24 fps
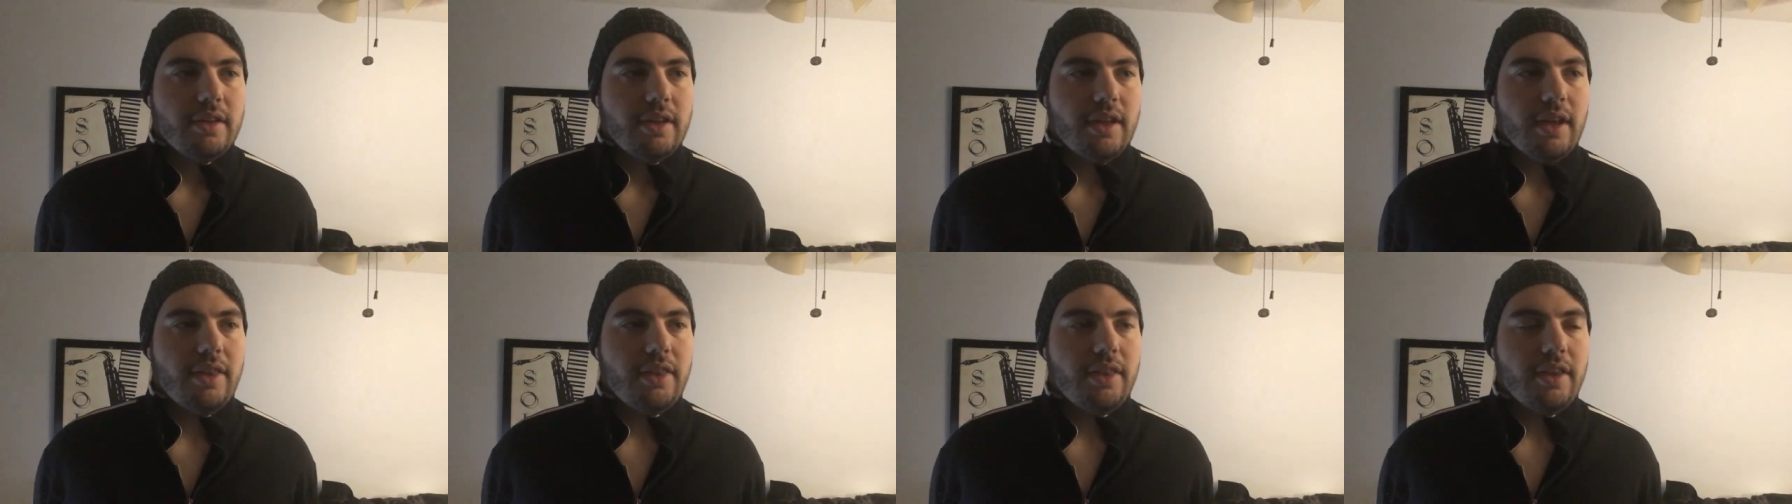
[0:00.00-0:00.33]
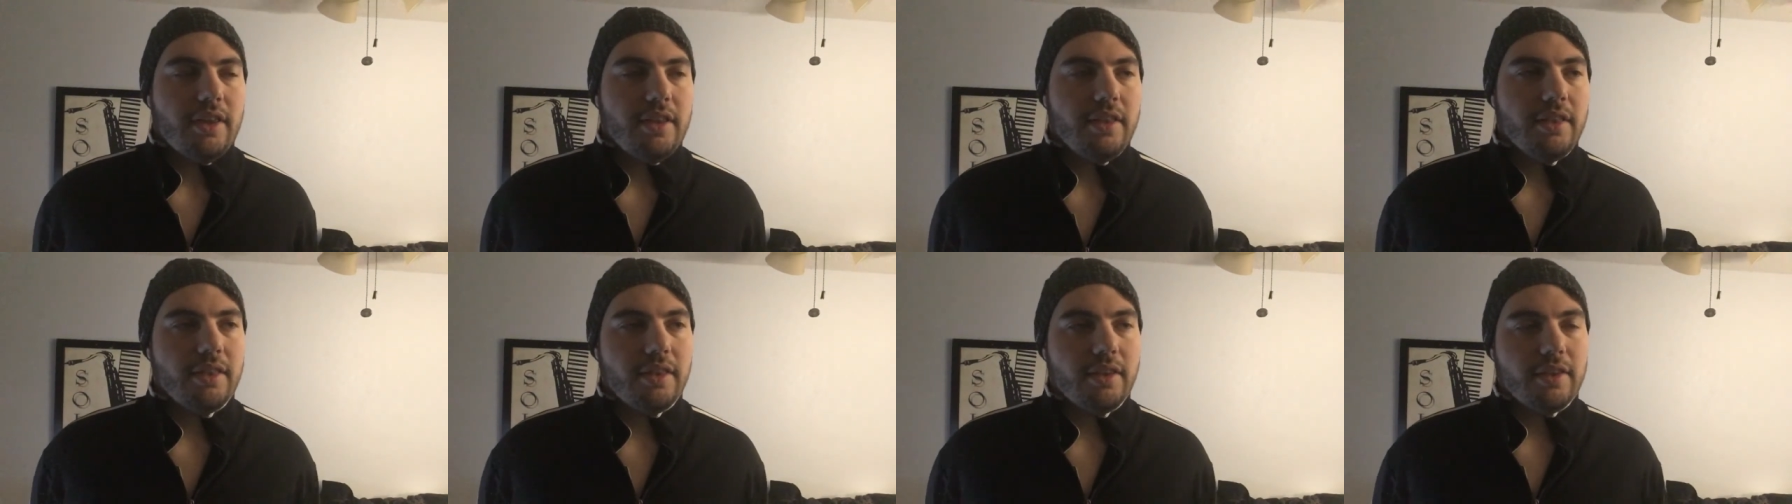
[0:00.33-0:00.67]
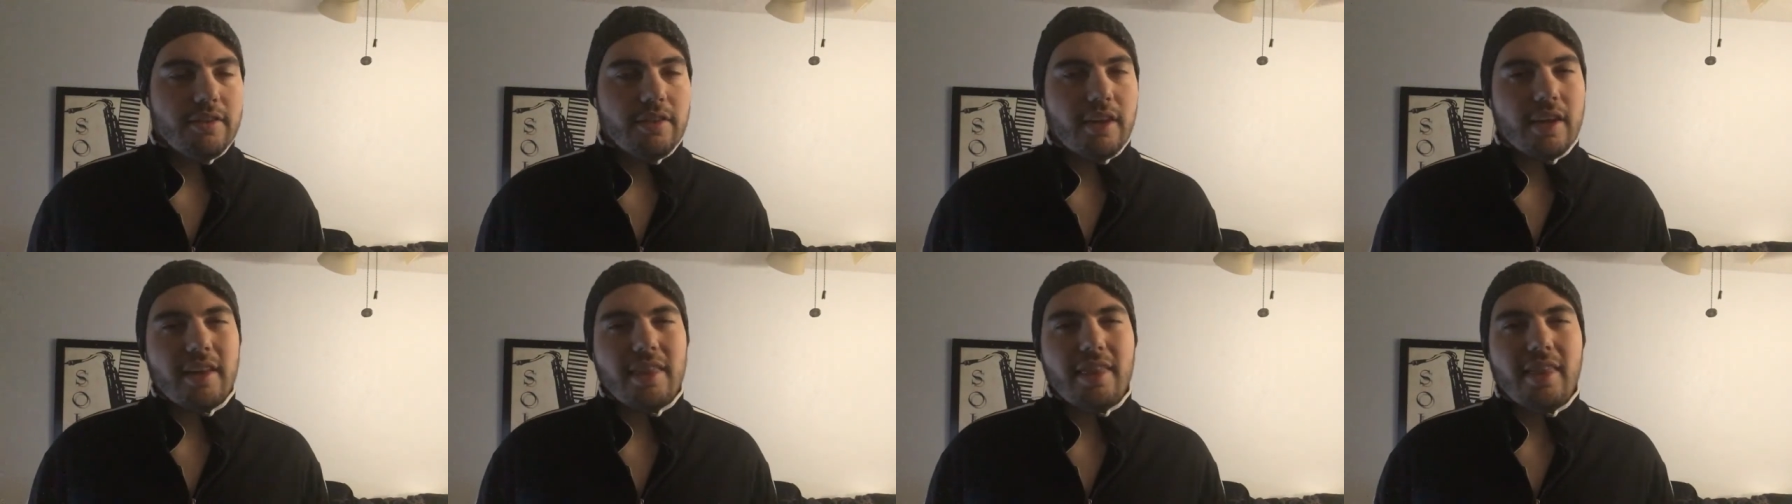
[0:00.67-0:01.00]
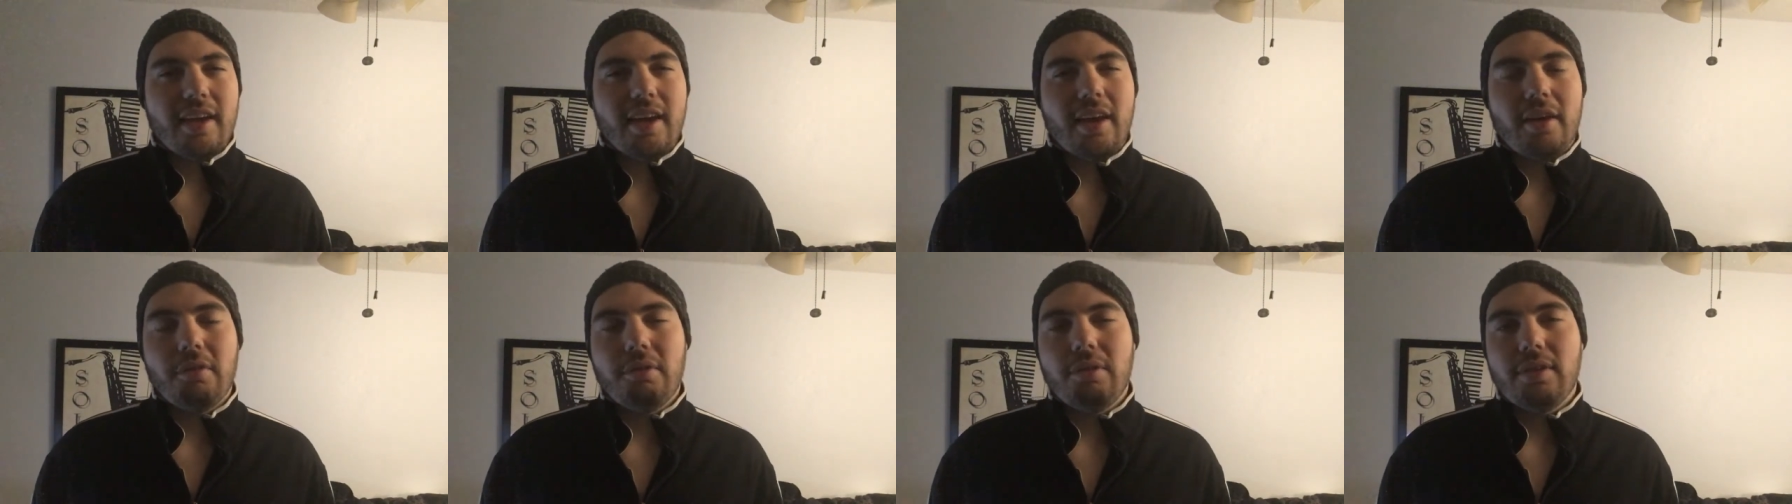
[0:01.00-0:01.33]
And then the second
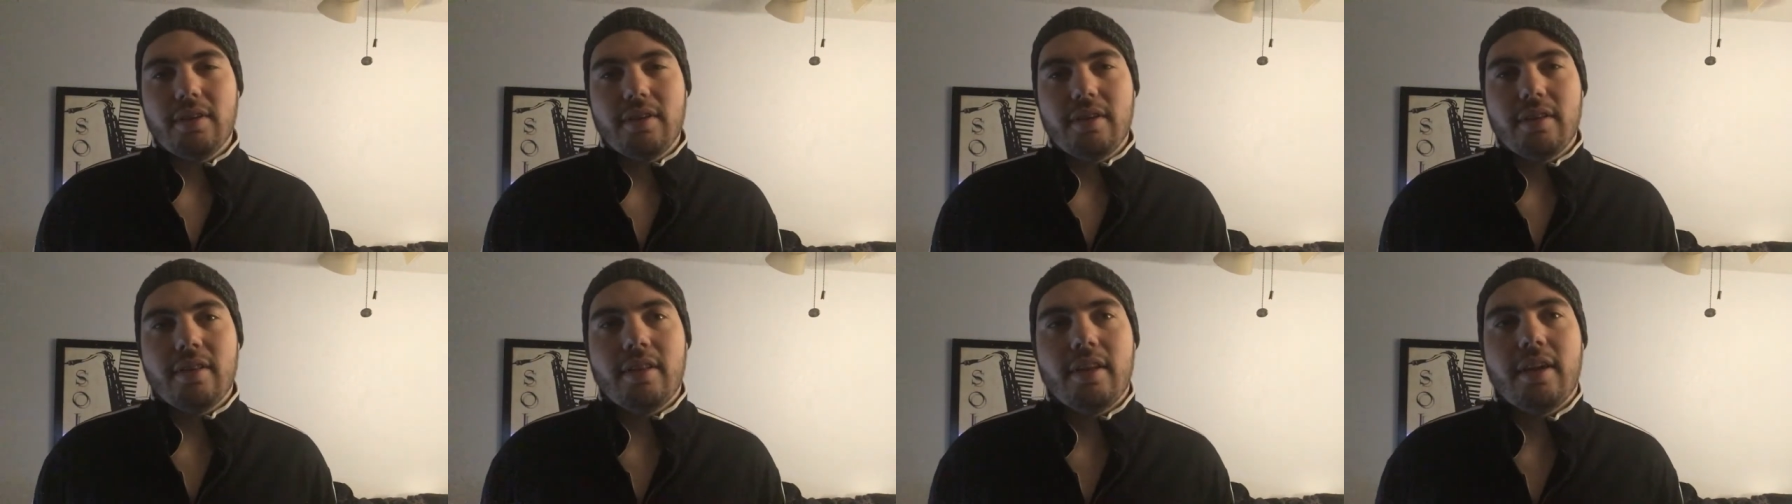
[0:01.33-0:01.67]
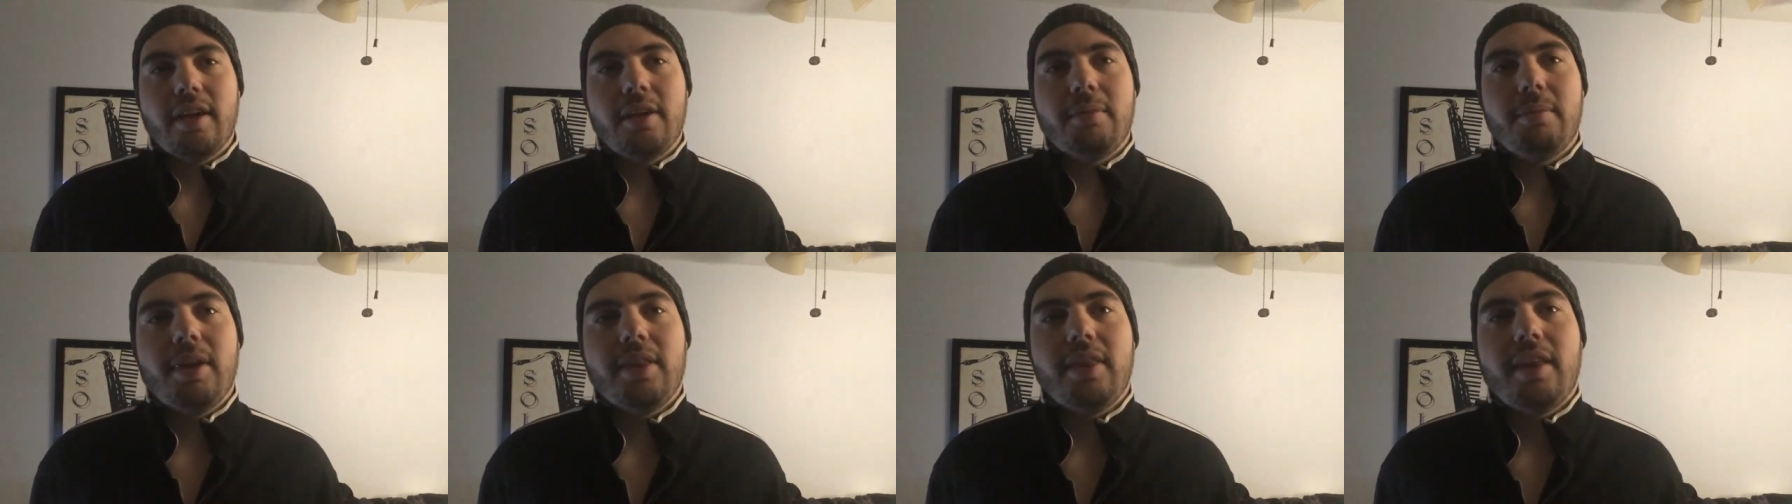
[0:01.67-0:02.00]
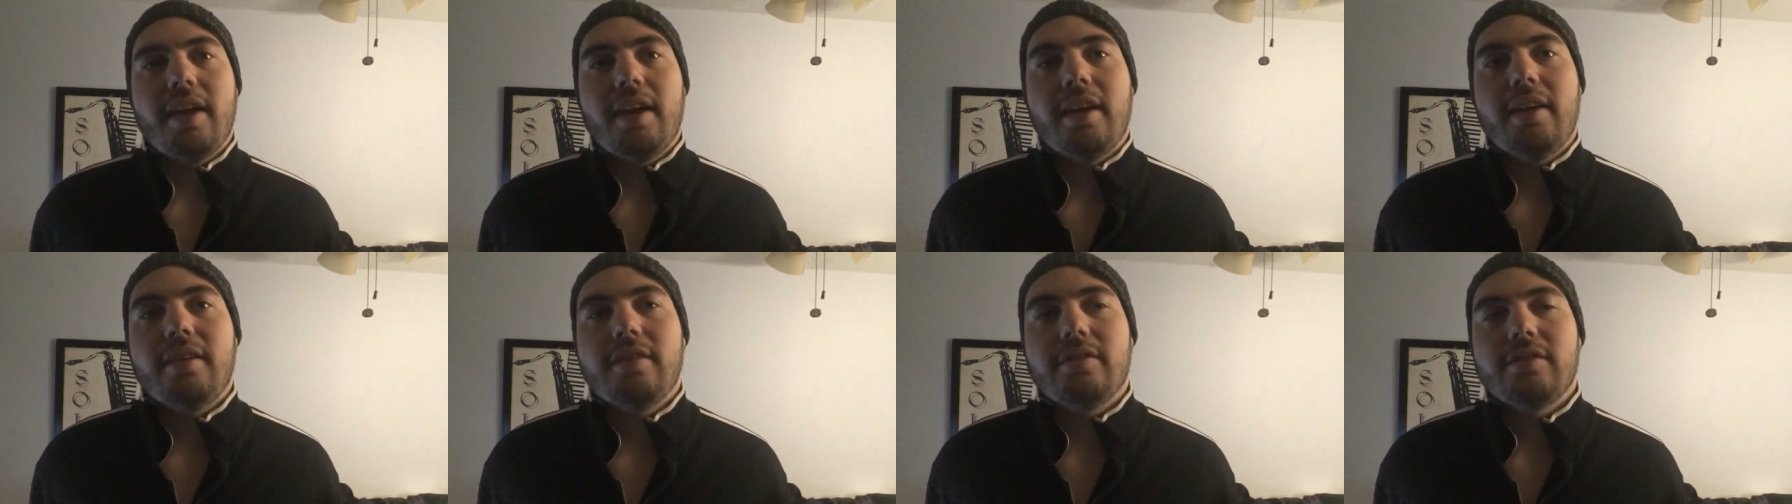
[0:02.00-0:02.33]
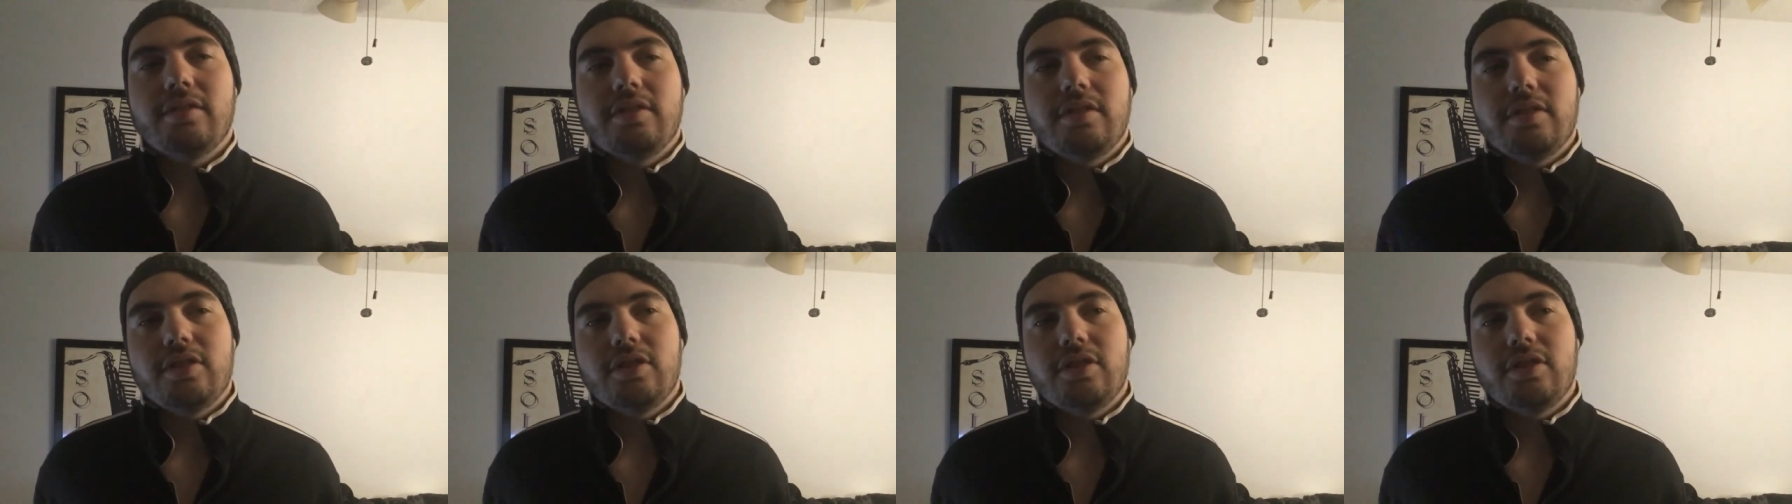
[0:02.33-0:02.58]
thing I really didn't like about that is,